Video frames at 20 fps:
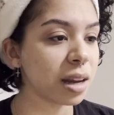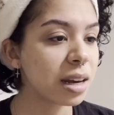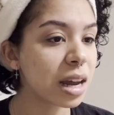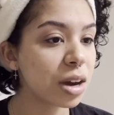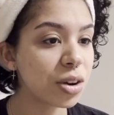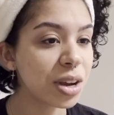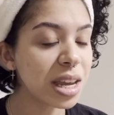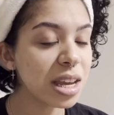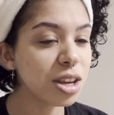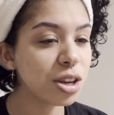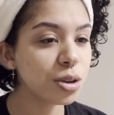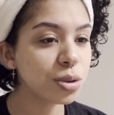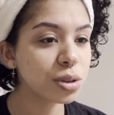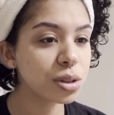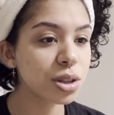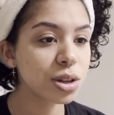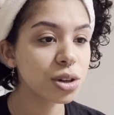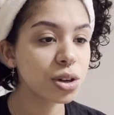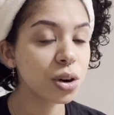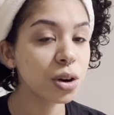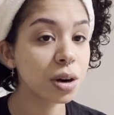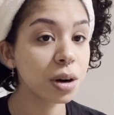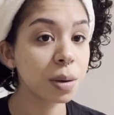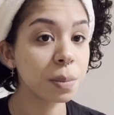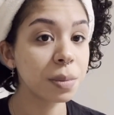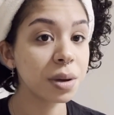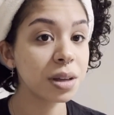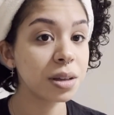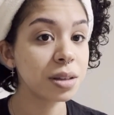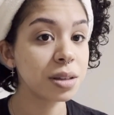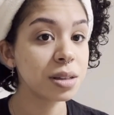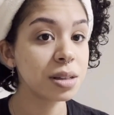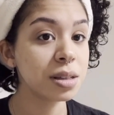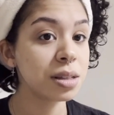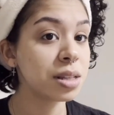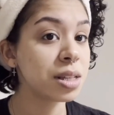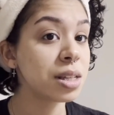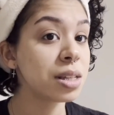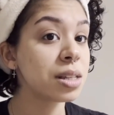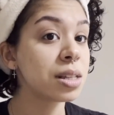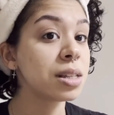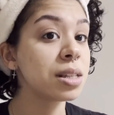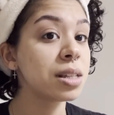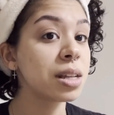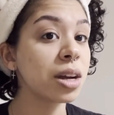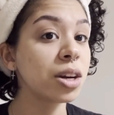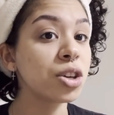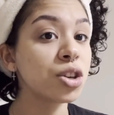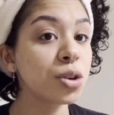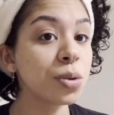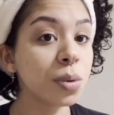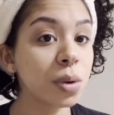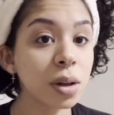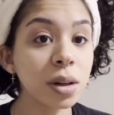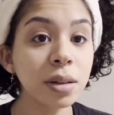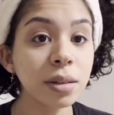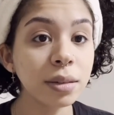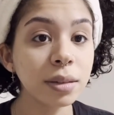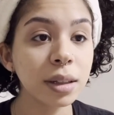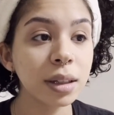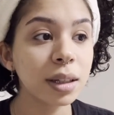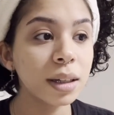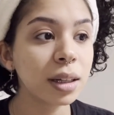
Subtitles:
Now, he used the term cis-sexual,